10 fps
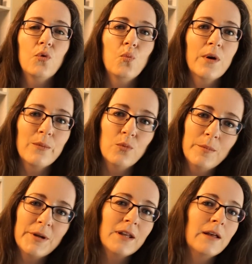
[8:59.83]
when a
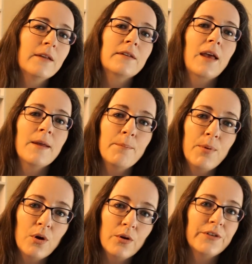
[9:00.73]
woman has a
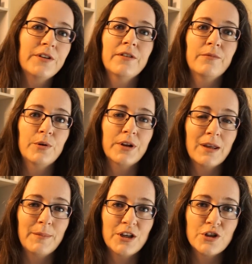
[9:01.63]
positive body
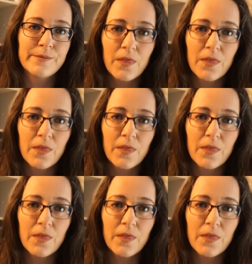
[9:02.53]
image.